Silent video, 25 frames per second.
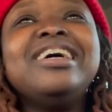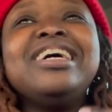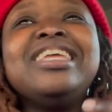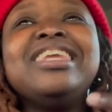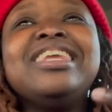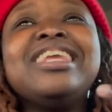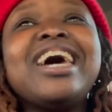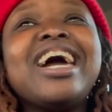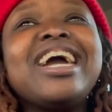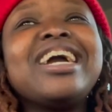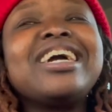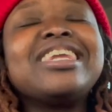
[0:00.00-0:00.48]

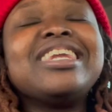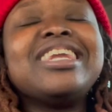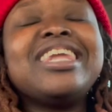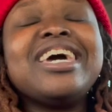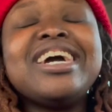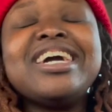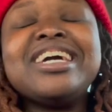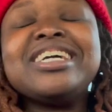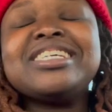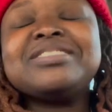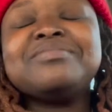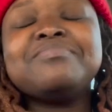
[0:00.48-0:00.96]
like
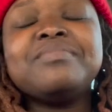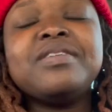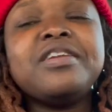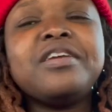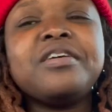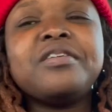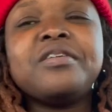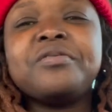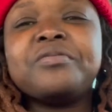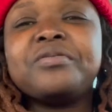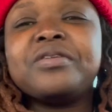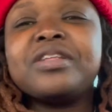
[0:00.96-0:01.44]
last
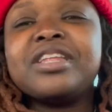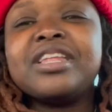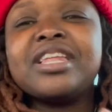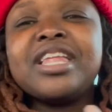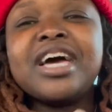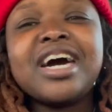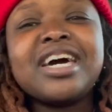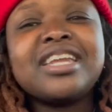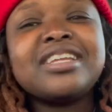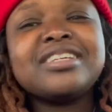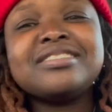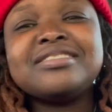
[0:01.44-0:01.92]
minute on a
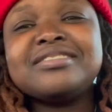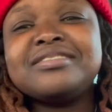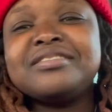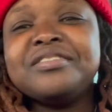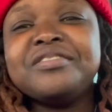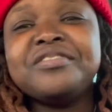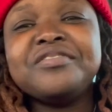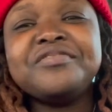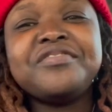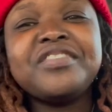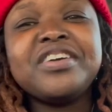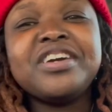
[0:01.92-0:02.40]
lot of
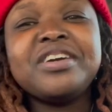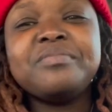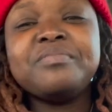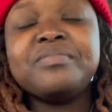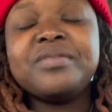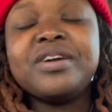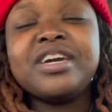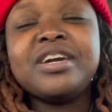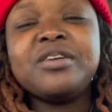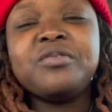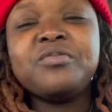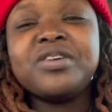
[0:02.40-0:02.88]
stuff, and
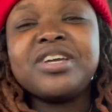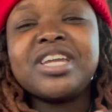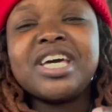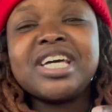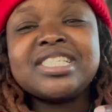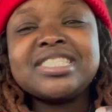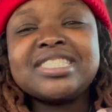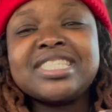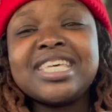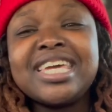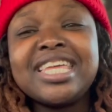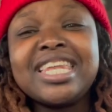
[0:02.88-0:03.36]
man, when I
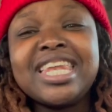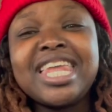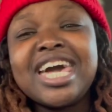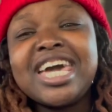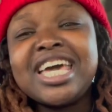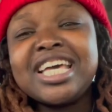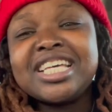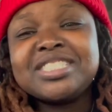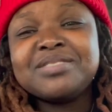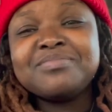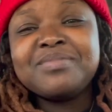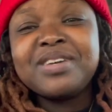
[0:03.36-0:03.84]
say
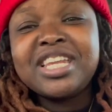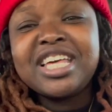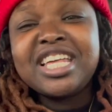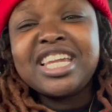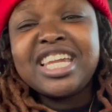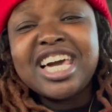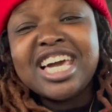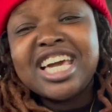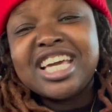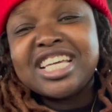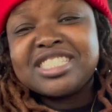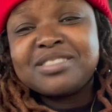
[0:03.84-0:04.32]
last minute,
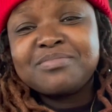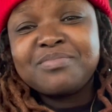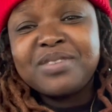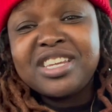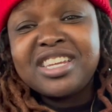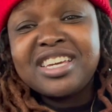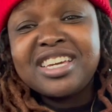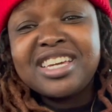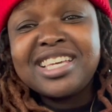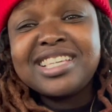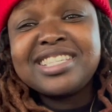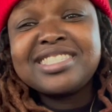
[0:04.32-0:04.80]

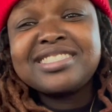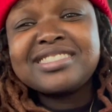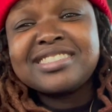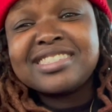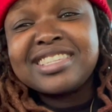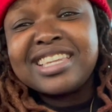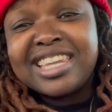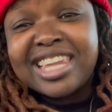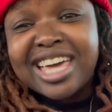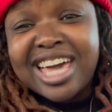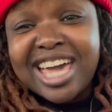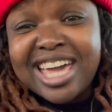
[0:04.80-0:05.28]
it's
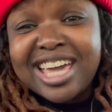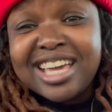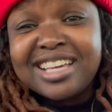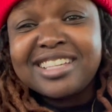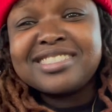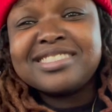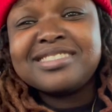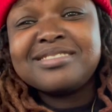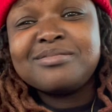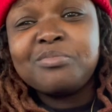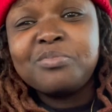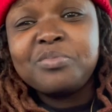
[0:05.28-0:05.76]

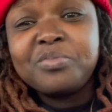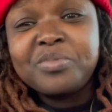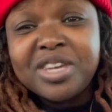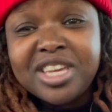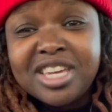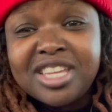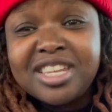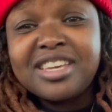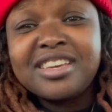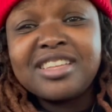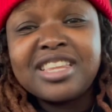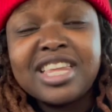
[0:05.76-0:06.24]
last
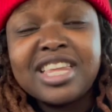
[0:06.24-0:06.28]
minute.